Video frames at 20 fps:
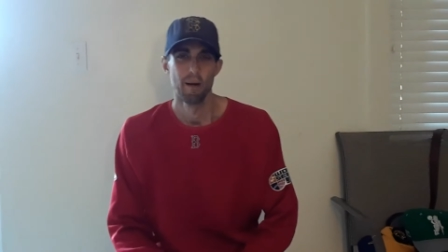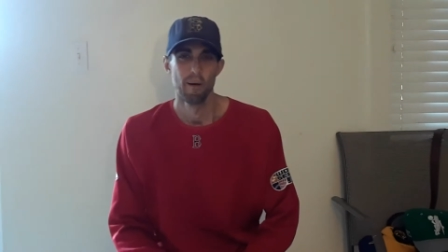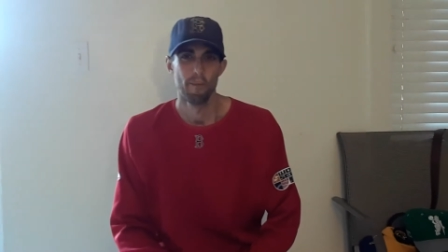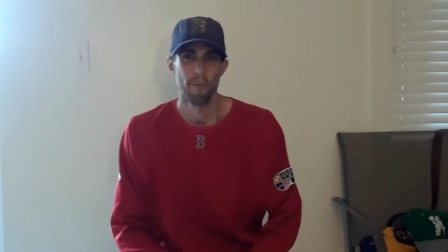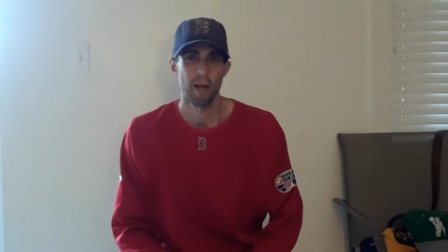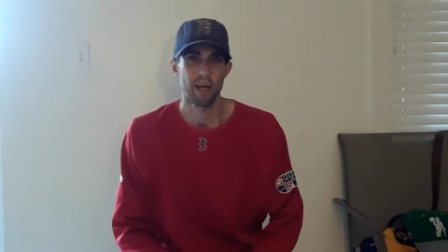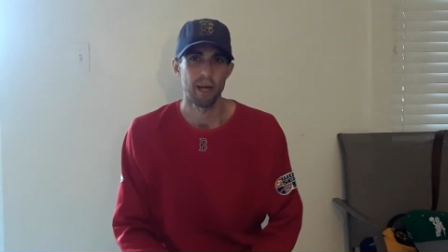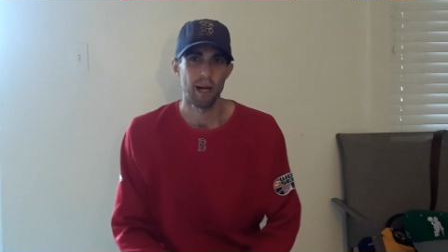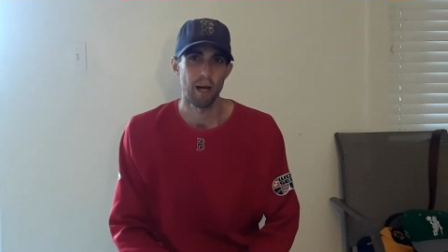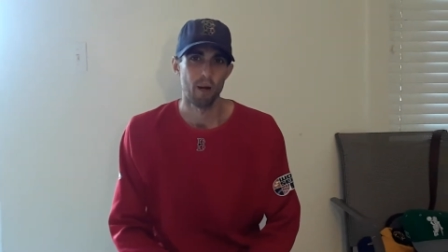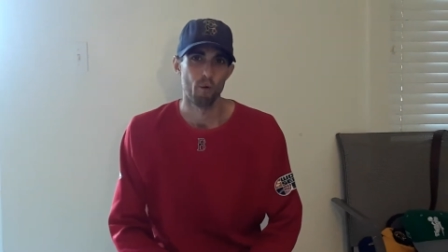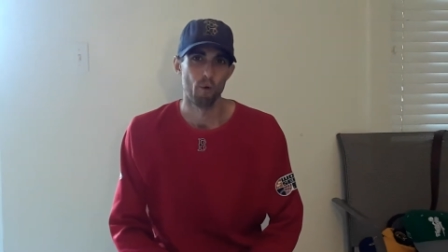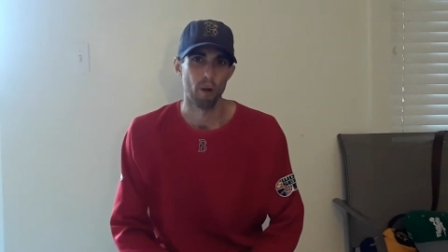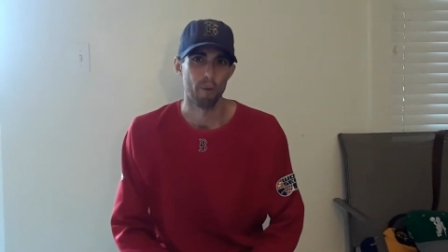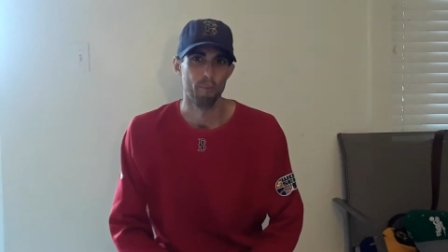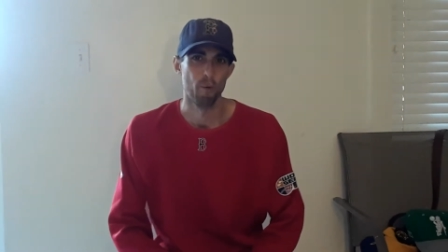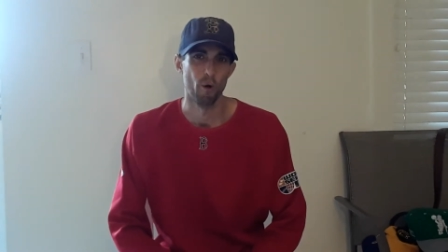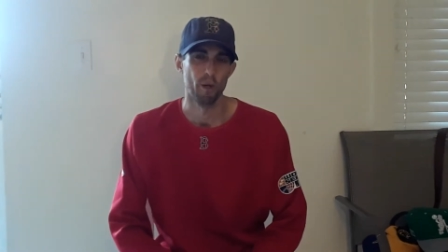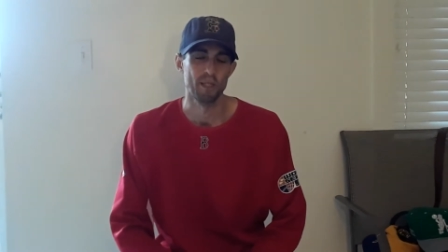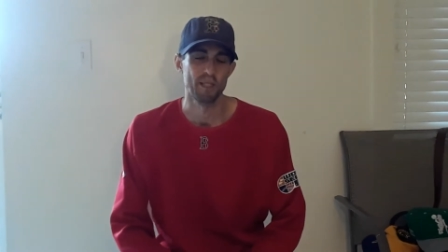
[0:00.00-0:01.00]
My guy
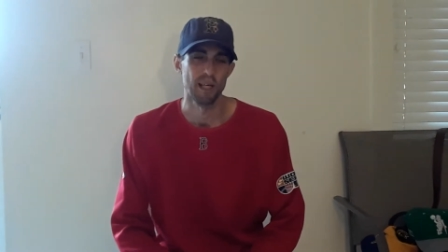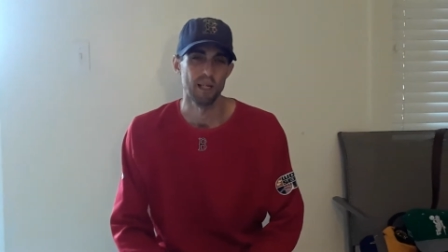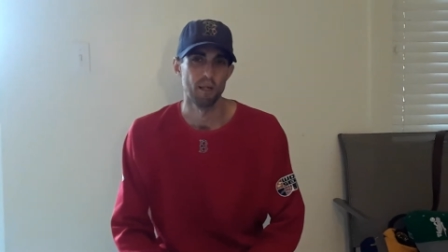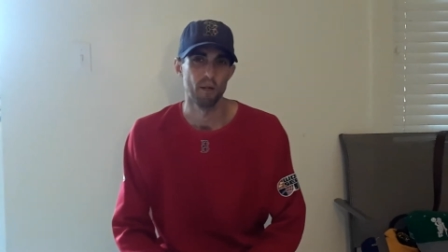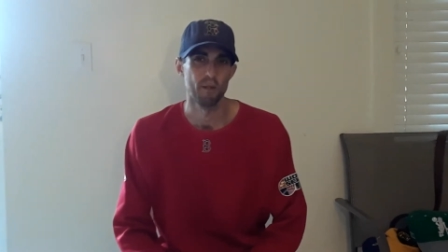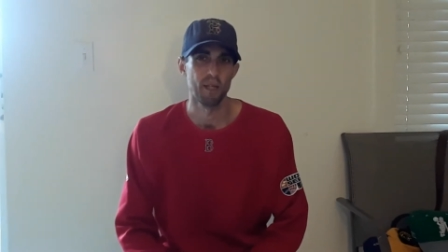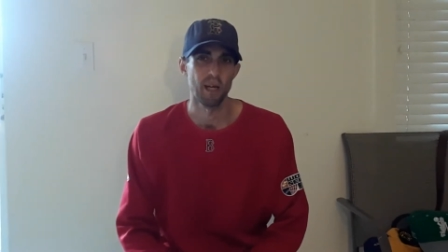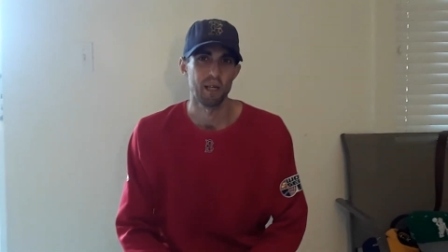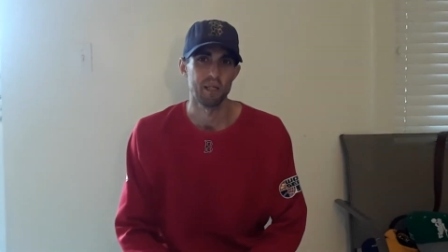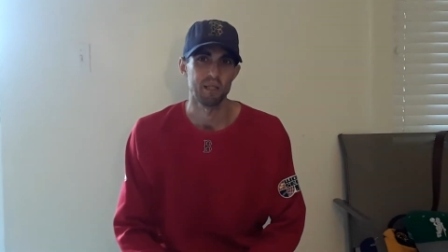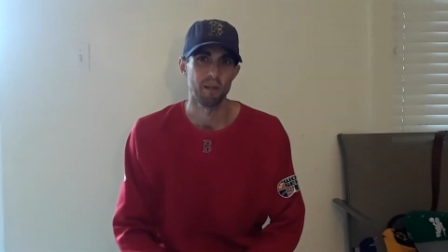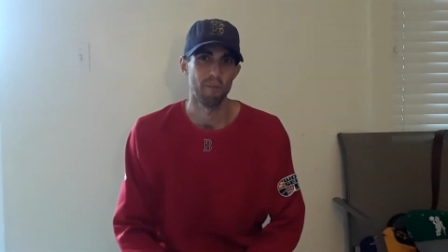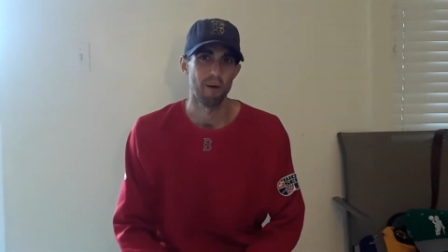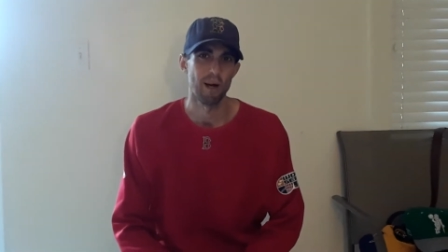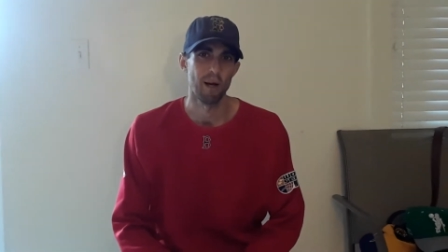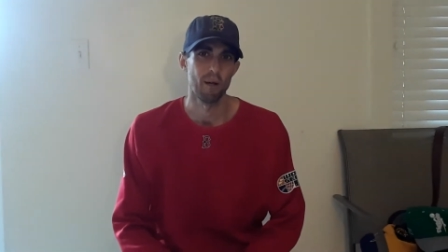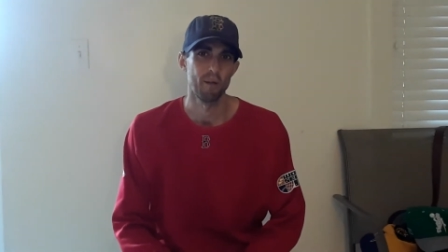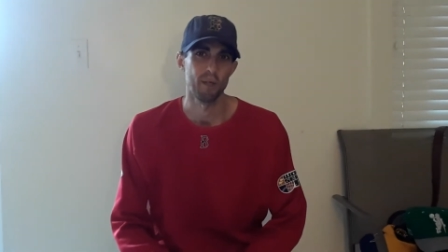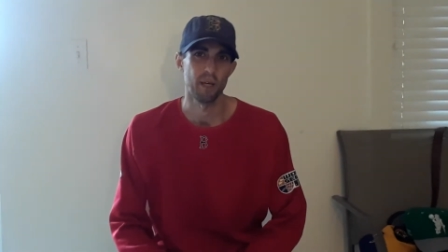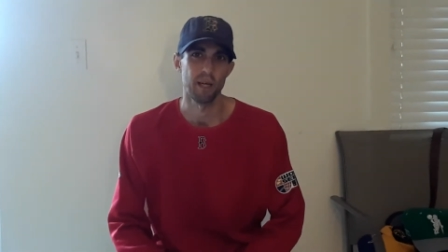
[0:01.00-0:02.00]
Rick Porcello takes the
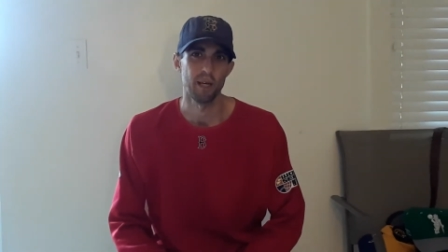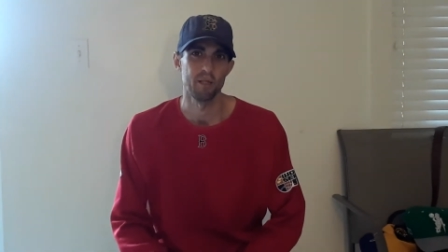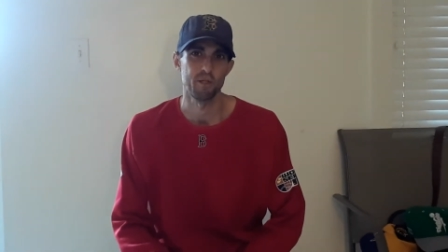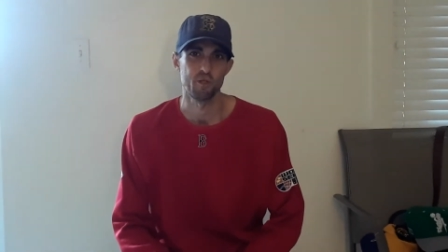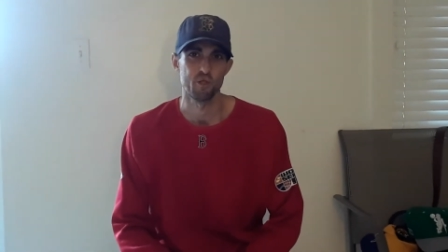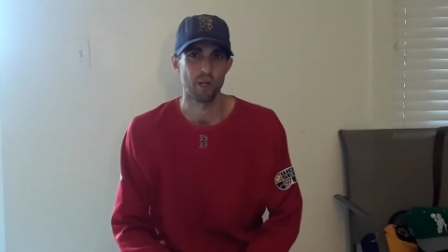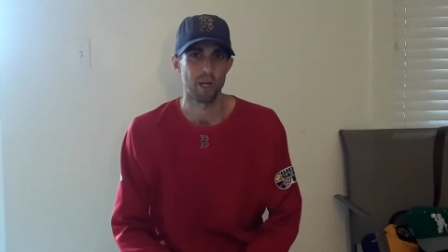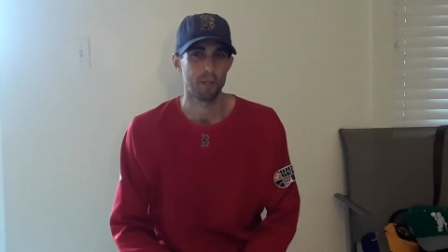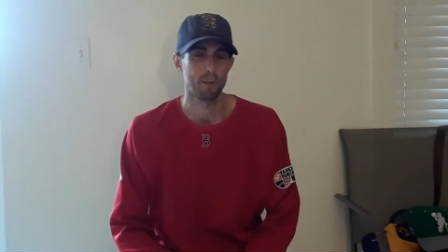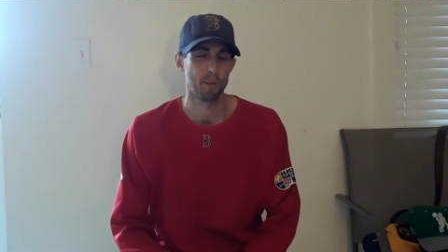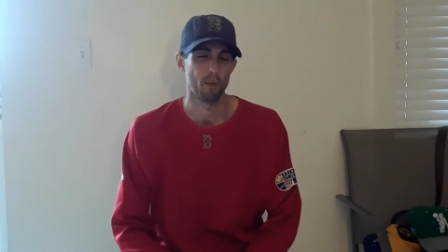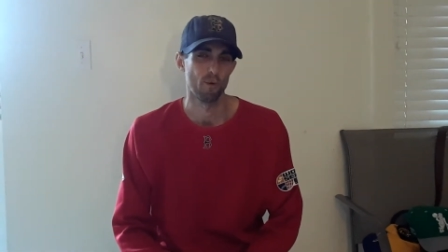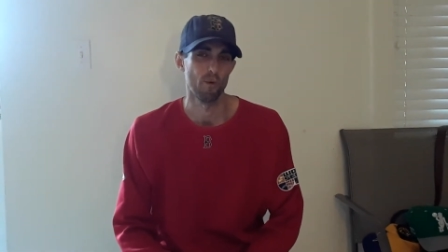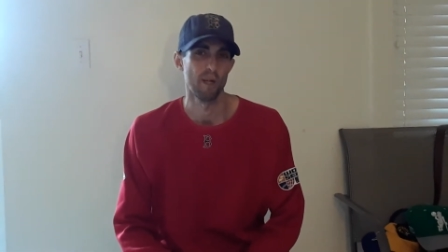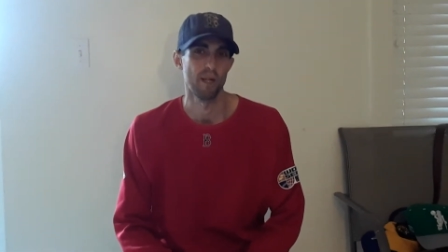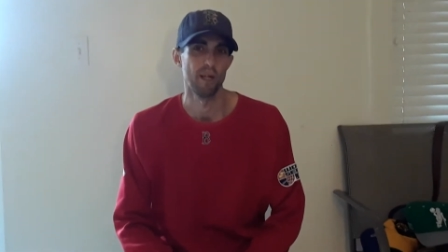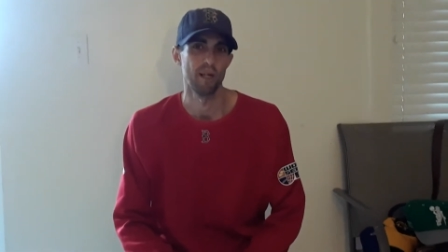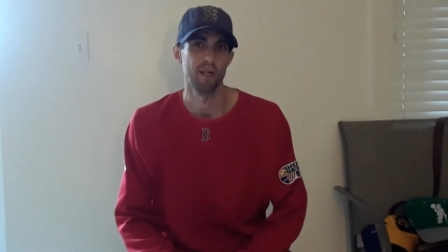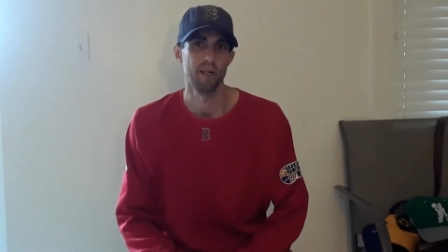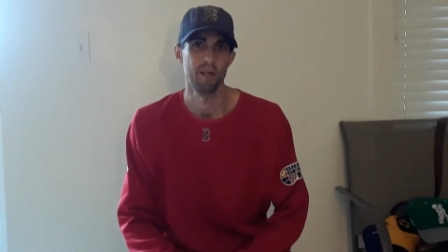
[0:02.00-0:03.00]
mound against Jake
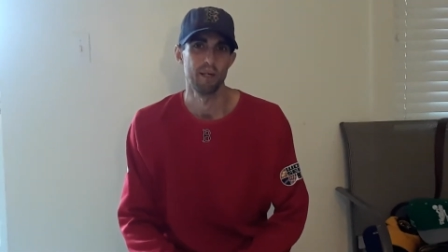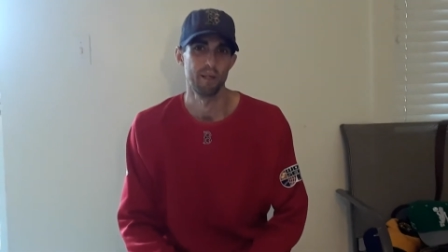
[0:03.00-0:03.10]
Faria.